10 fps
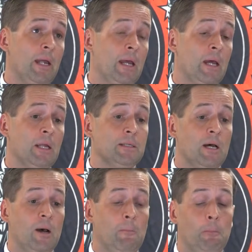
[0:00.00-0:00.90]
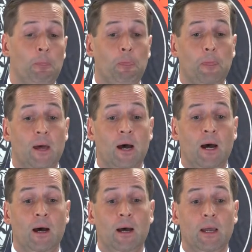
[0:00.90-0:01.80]
And
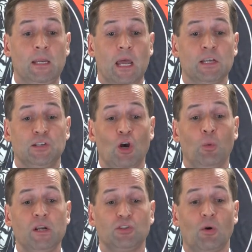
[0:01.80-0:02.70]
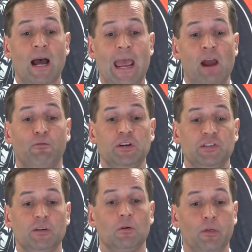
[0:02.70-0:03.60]
until we try every
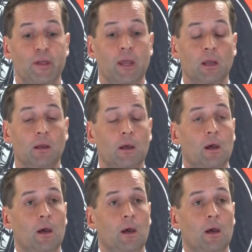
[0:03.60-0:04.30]
single thing